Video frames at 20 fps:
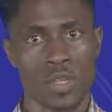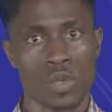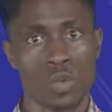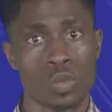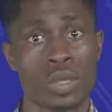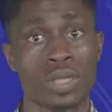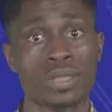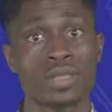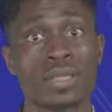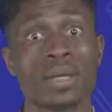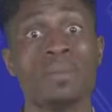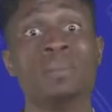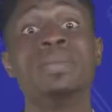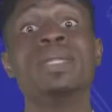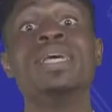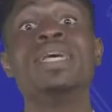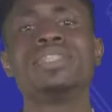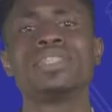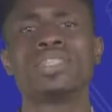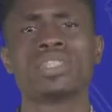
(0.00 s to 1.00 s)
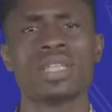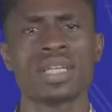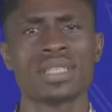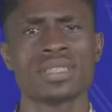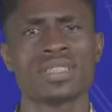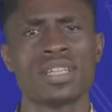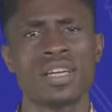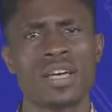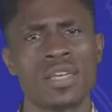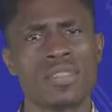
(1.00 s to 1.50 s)
We established
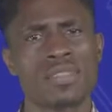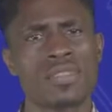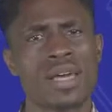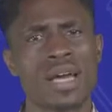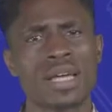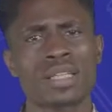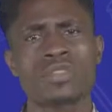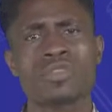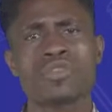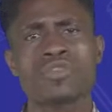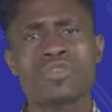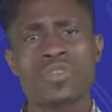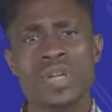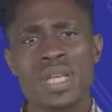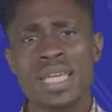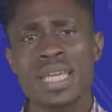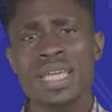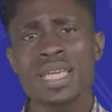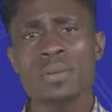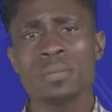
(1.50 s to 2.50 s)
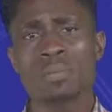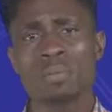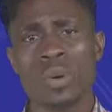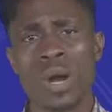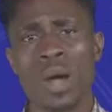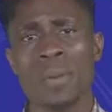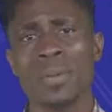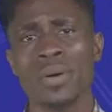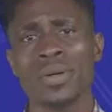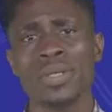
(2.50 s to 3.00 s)
that there are three
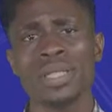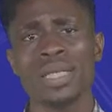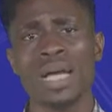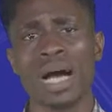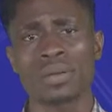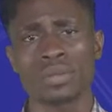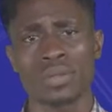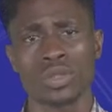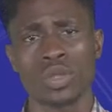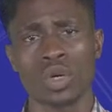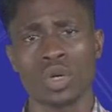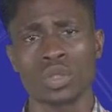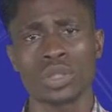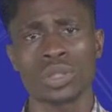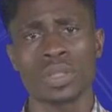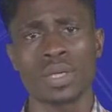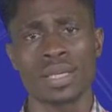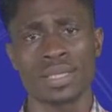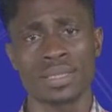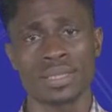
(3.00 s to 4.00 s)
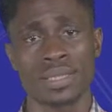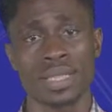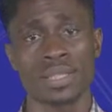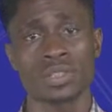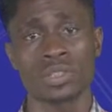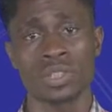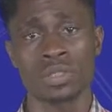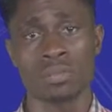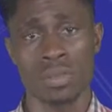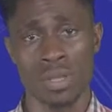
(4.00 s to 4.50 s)
primary agricultural
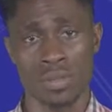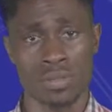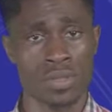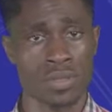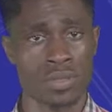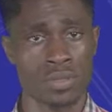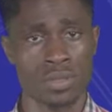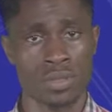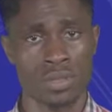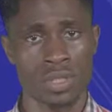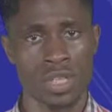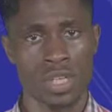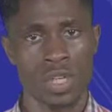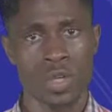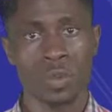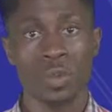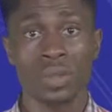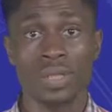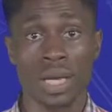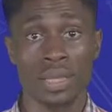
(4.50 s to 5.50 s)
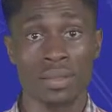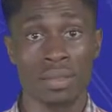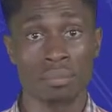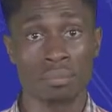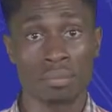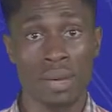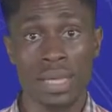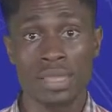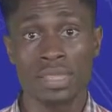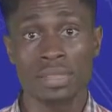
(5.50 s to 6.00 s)
extension methods, which are the
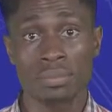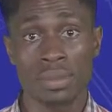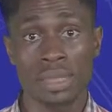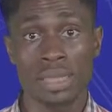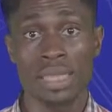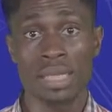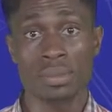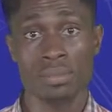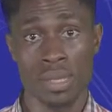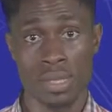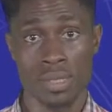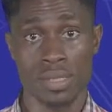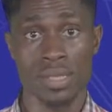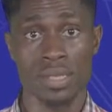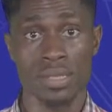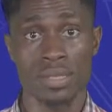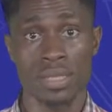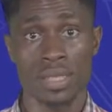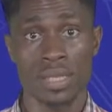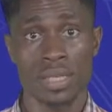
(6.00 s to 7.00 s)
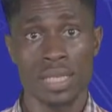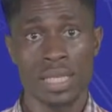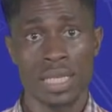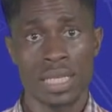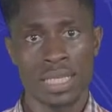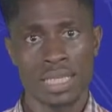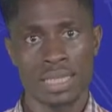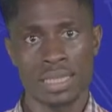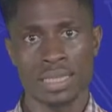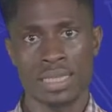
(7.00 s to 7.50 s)
mass media method,
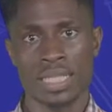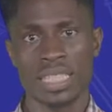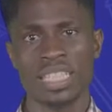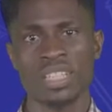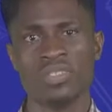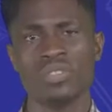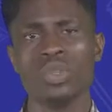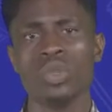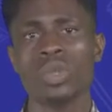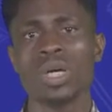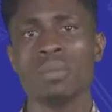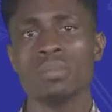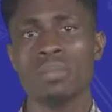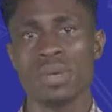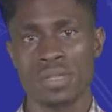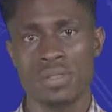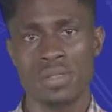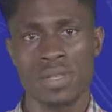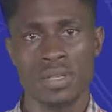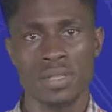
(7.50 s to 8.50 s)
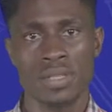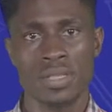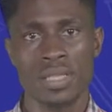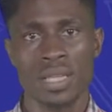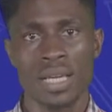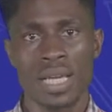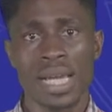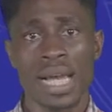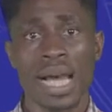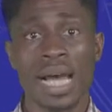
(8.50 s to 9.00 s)
the individual method,
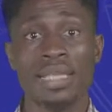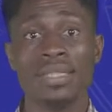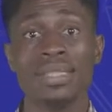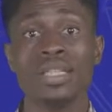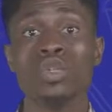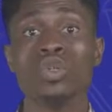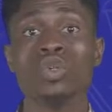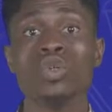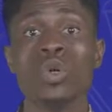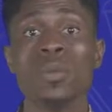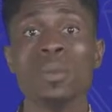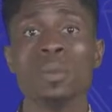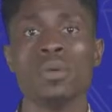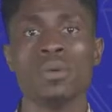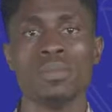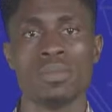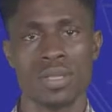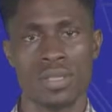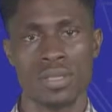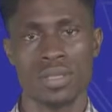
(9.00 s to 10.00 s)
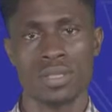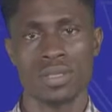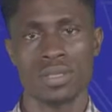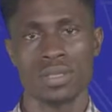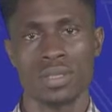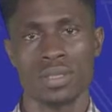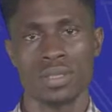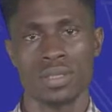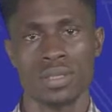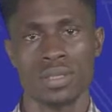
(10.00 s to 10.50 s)
and the group method.